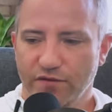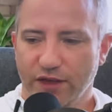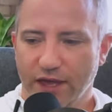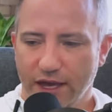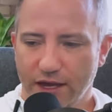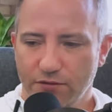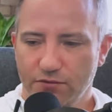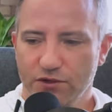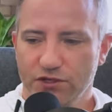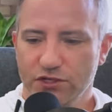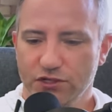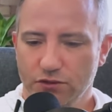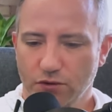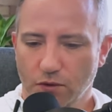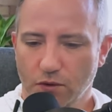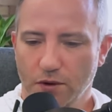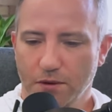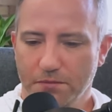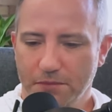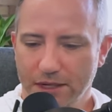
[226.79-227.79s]
can
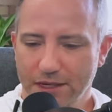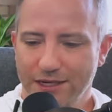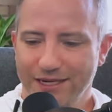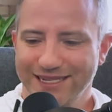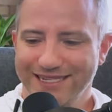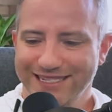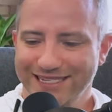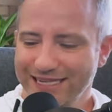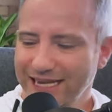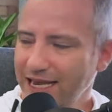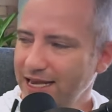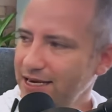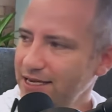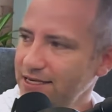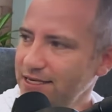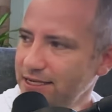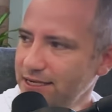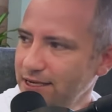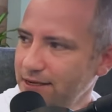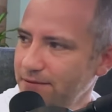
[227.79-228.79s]
restore me to sanity.